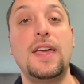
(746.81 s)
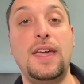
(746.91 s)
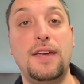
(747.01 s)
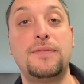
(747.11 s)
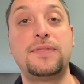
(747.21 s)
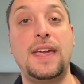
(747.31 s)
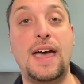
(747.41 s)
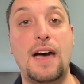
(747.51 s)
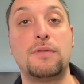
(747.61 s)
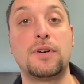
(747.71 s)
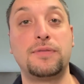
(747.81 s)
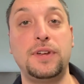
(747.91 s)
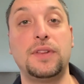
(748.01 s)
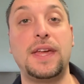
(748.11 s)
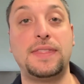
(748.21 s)
if they ever
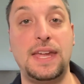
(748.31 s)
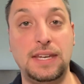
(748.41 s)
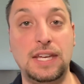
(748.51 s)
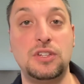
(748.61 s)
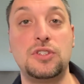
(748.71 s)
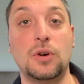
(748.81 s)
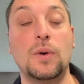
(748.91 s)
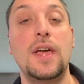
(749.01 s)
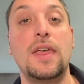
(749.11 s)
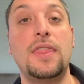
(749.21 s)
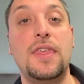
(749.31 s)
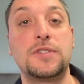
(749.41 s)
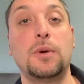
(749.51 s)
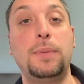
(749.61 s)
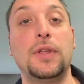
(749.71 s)
feel that they need to.
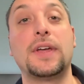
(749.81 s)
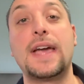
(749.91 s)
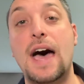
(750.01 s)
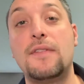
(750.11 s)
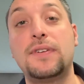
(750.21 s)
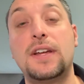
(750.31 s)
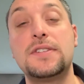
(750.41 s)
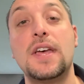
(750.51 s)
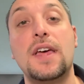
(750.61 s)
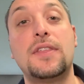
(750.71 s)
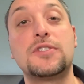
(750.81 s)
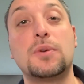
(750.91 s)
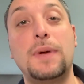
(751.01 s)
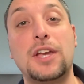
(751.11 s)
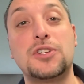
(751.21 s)
This will build the confidence. This
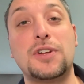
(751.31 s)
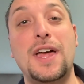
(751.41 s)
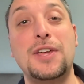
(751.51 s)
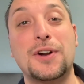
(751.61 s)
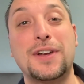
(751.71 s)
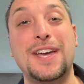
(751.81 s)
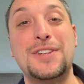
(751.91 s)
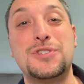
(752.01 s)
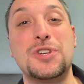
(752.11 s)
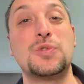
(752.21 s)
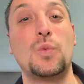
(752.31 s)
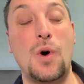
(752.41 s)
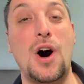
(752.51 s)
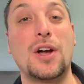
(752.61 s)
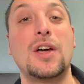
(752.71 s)
will make sure that your kids just
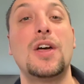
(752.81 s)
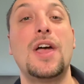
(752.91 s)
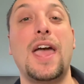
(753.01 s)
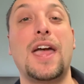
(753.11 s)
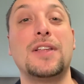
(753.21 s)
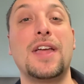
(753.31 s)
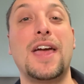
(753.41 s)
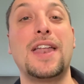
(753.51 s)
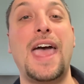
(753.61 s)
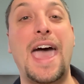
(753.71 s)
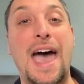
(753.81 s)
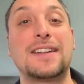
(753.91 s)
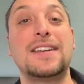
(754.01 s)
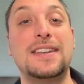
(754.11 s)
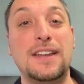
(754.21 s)
walk and
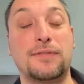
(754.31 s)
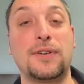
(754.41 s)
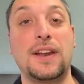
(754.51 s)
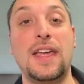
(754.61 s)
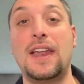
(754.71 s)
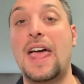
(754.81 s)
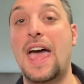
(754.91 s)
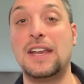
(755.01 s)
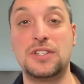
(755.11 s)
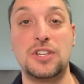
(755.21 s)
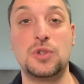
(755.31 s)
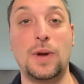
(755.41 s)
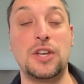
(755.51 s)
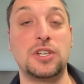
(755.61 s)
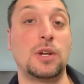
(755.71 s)
act different in any
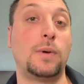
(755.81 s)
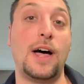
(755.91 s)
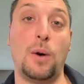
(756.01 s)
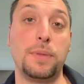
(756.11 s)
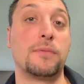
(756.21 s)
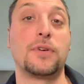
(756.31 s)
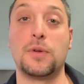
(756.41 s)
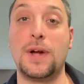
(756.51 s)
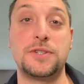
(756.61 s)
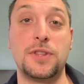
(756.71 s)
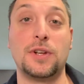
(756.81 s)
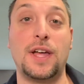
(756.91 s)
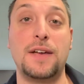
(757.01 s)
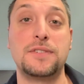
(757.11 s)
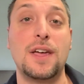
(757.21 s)
situation. It will help them for the rest of their
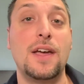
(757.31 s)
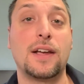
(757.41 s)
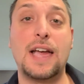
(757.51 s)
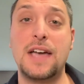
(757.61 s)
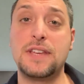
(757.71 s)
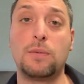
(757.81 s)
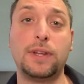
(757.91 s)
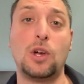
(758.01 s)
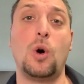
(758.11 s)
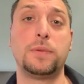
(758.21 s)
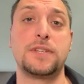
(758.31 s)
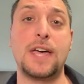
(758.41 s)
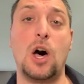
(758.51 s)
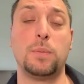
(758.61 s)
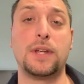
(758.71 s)
lives. Guys, I really hope this
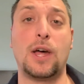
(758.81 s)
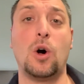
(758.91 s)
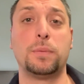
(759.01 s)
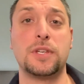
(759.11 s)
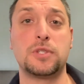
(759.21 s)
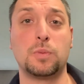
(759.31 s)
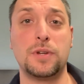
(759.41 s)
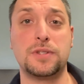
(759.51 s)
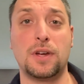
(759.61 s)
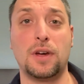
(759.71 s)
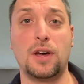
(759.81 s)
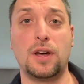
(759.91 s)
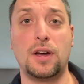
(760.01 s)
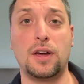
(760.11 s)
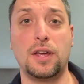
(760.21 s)
helped, and I hope this was
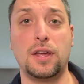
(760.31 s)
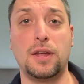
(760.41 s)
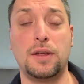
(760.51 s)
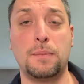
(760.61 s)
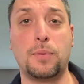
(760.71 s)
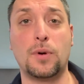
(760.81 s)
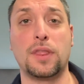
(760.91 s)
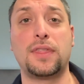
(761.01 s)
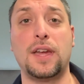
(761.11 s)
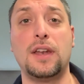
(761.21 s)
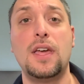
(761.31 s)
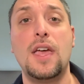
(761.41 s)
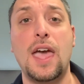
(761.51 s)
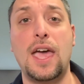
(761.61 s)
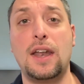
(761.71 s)
an important thing.
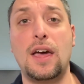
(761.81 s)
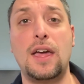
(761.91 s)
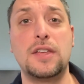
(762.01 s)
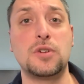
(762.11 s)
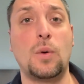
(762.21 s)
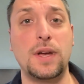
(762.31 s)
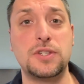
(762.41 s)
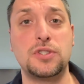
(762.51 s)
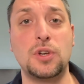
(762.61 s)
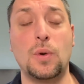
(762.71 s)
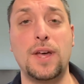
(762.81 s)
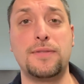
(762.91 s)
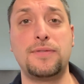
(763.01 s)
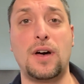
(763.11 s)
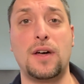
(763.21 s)
And as always, too,
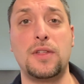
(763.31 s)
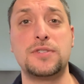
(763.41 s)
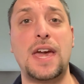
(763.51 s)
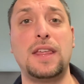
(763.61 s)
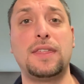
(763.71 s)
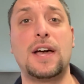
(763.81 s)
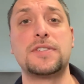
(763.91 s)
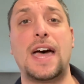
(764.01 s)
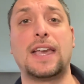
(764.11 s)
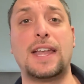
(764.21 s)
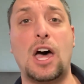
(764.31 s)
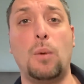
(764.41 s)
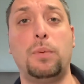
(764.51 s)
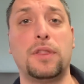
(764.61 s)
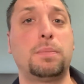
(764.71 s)
if there's anything else I can
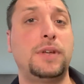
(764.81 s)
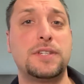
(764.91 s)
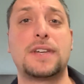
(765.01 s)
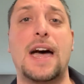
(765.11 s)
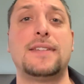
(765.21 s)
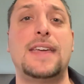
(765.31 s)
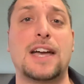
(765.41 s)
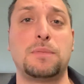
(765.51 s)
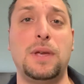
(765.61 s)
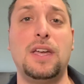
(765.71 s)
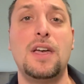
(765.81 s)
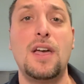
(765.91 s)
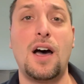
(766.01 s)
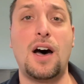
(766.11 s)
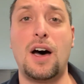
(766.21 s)
help with, please contact me.
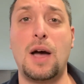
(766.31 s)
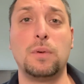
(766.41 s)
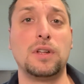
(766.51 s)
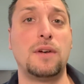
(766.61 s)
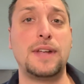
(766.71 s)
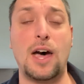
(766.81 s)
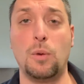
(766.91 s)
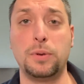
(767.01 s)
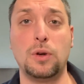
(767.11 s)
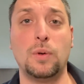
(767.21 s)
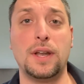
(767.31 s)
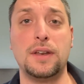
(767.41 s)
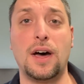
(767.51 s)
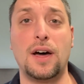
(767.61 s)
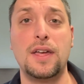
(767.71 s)
I would love to help you,
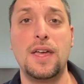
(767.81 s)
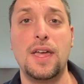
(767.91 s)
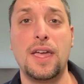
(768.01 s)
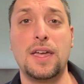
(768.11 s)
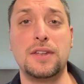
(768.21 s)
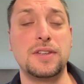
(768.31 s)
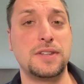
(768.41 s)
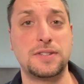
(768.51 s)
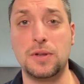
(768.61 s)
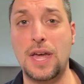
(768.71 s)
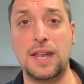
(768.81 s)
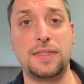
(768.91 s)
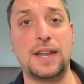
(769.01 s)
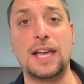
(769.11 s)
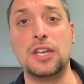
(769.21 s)
and
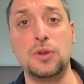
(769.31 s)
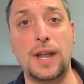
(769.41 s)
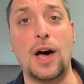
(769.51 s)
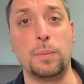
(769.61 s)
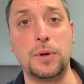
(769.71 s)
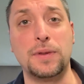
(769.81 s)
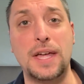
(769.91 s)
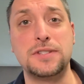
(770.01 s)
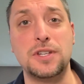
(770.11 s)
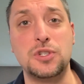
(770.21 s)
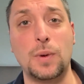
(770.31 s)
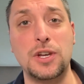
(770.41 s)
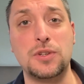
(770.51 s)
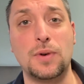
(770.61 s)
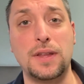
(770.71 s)
anything I can do to help you in that
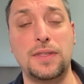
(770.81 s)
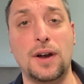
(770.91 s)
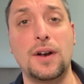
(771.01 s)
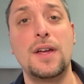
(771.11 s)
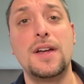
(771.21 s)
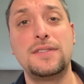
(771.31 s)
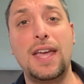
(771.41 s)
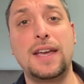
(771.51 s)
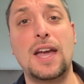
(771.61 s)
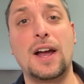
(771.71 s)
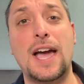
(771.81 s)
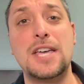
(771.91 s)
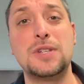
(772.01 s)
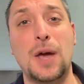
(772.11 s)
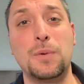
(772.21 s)
situation right there. Take care,
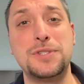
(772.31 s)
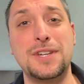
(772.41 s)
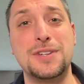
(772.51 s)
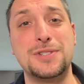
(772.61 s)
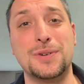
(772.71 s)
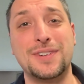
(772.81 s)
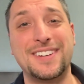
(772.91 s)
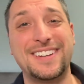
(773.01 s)
guys, and we'll see you soon.